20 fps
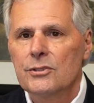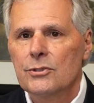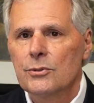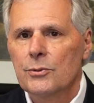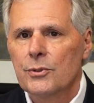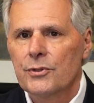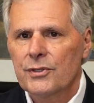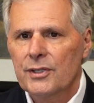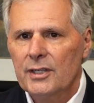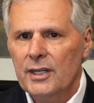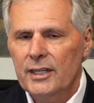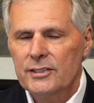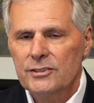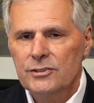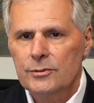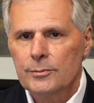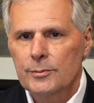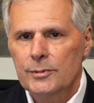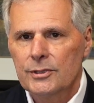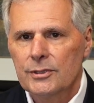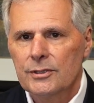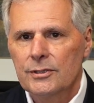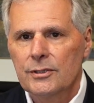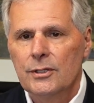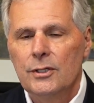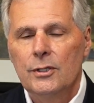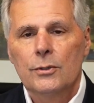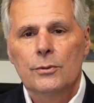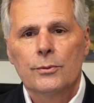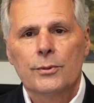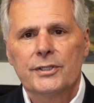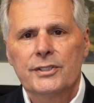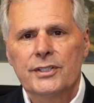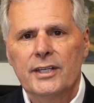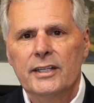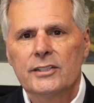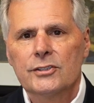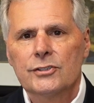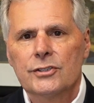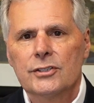do with customer
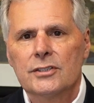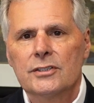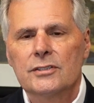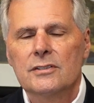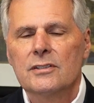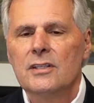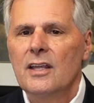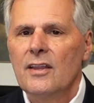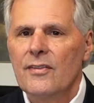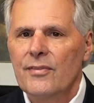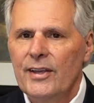retention,